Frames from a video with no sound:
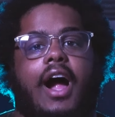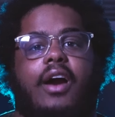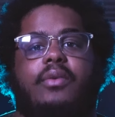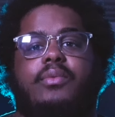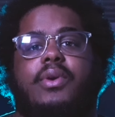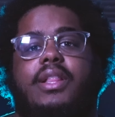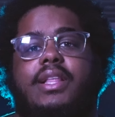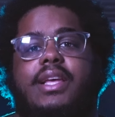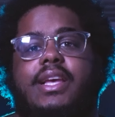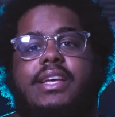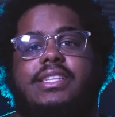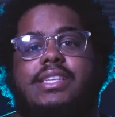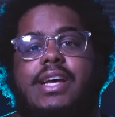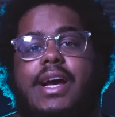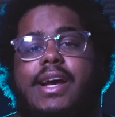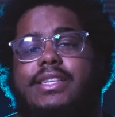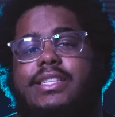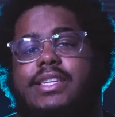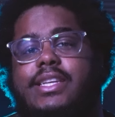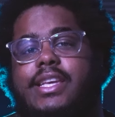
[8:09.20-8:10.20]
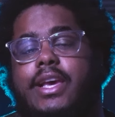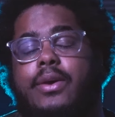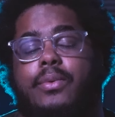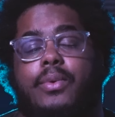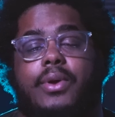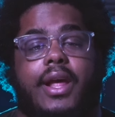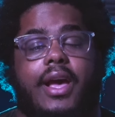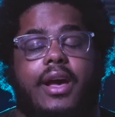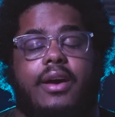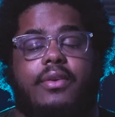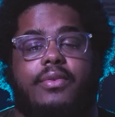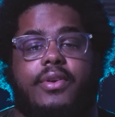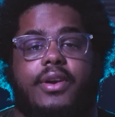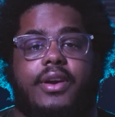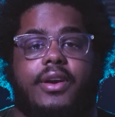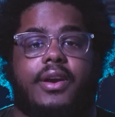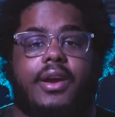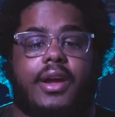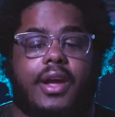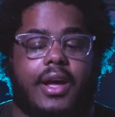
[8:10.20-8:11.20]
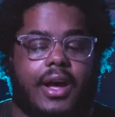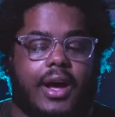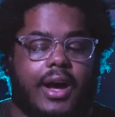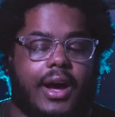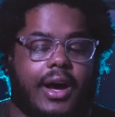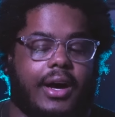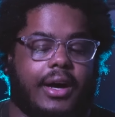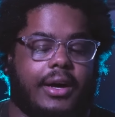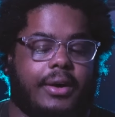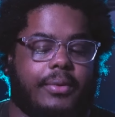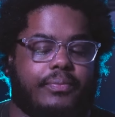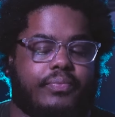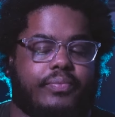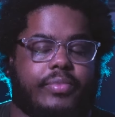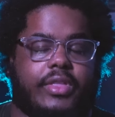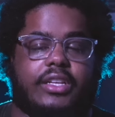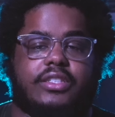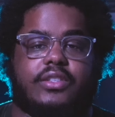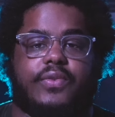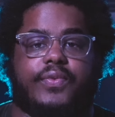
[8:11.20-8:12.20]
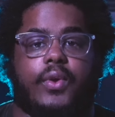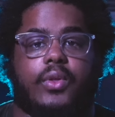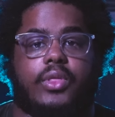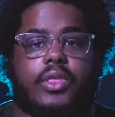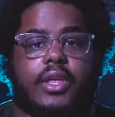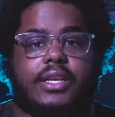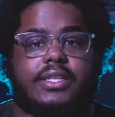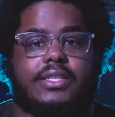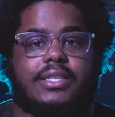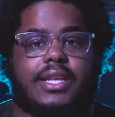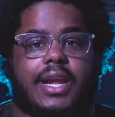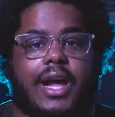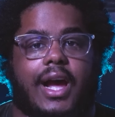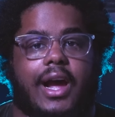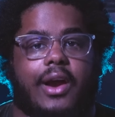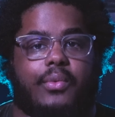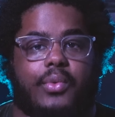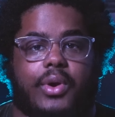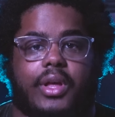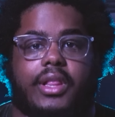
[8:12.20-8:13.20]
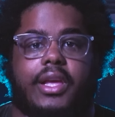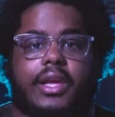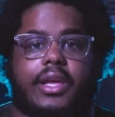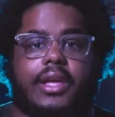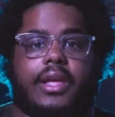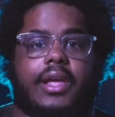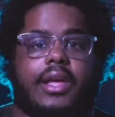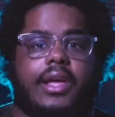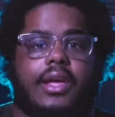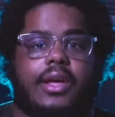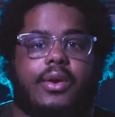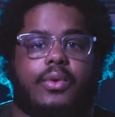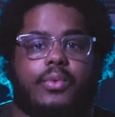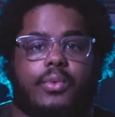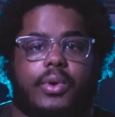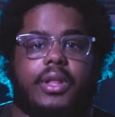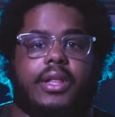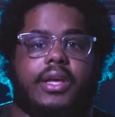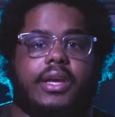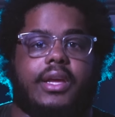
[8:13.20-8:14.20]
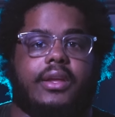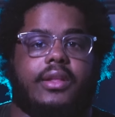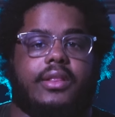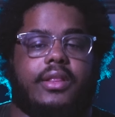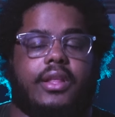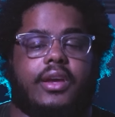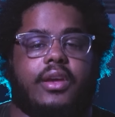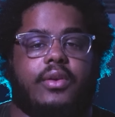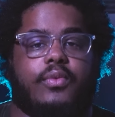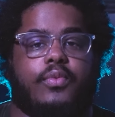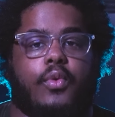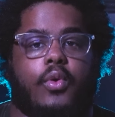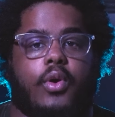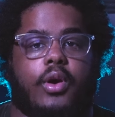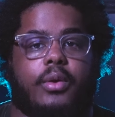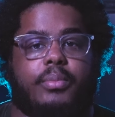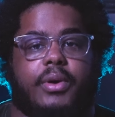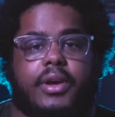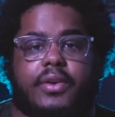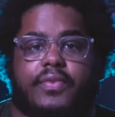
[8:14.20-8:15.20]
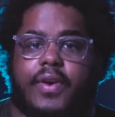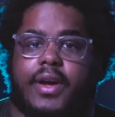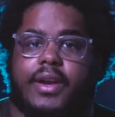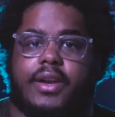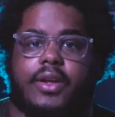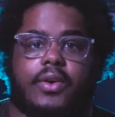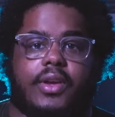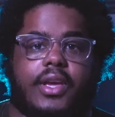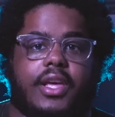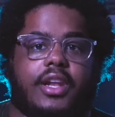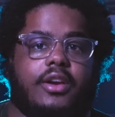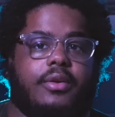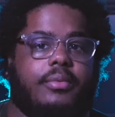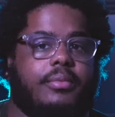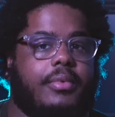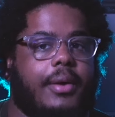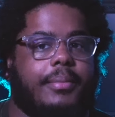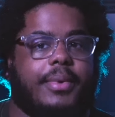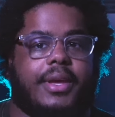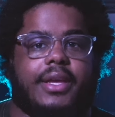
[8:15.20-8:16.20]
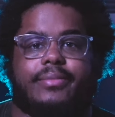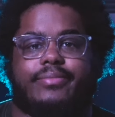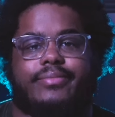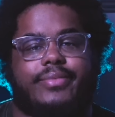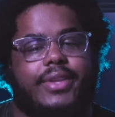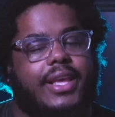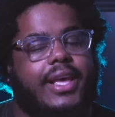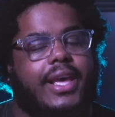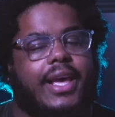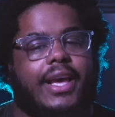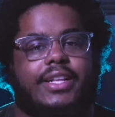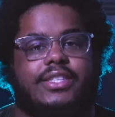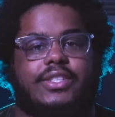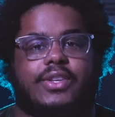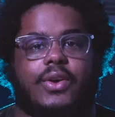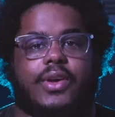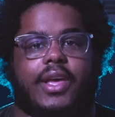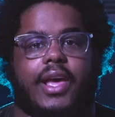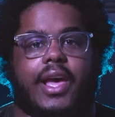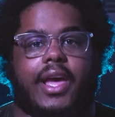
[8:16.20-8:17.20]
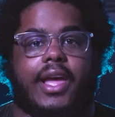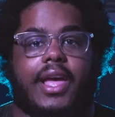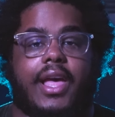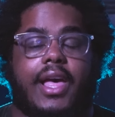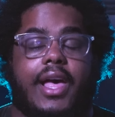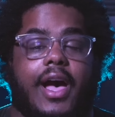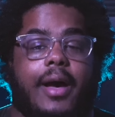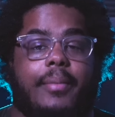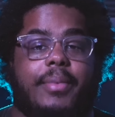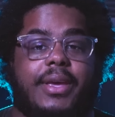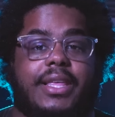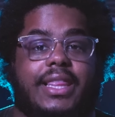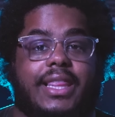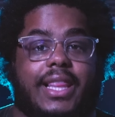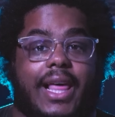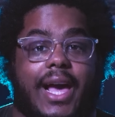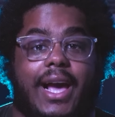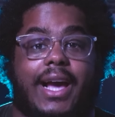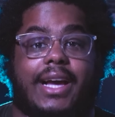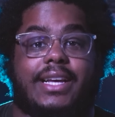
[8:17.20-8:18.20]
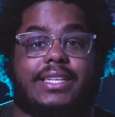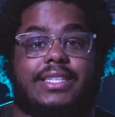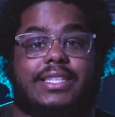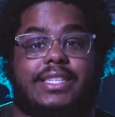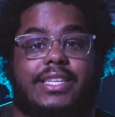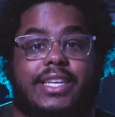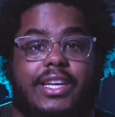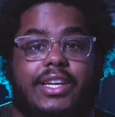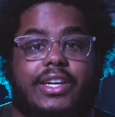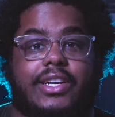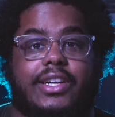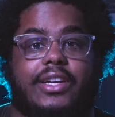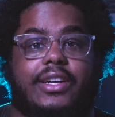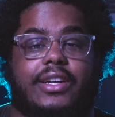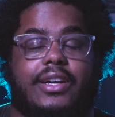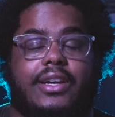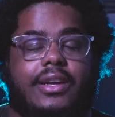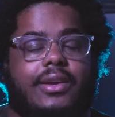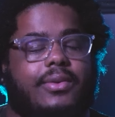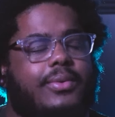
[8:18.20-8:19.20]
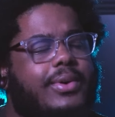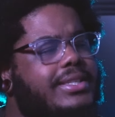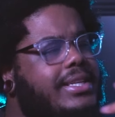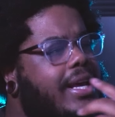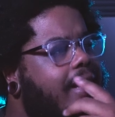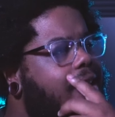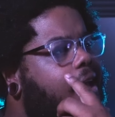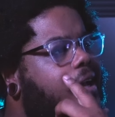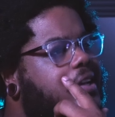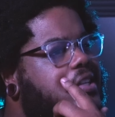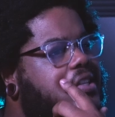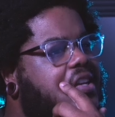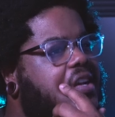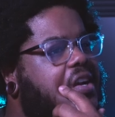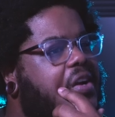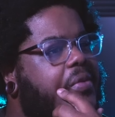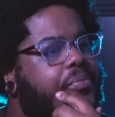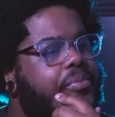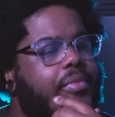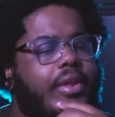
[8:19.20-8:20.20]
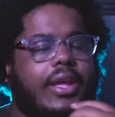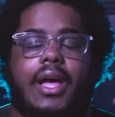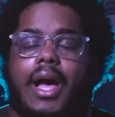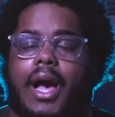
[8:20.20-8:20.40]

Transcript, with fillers: I'm really excited to get whatever. Um, there's a few things that I really, really looking for, but if I don't get them, I mean, it's okay. I mean, last year, was that last year?